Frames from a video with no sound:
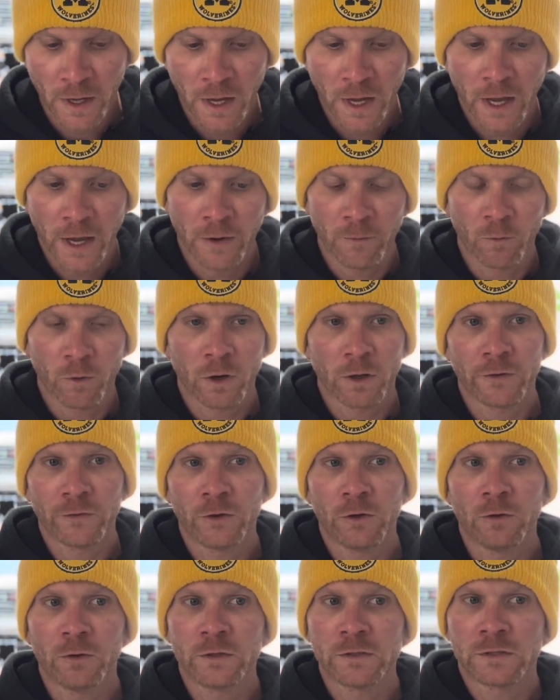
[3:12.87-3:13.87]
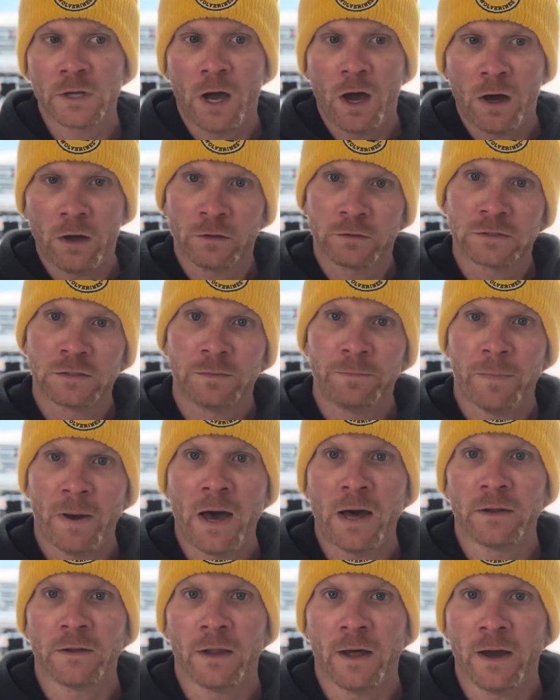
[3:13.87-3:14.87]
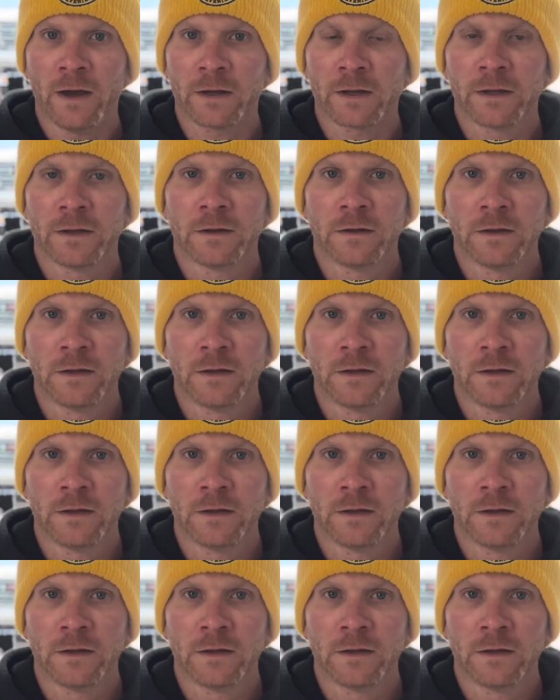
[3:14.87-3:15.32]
And what I'll do is I'll spot lock.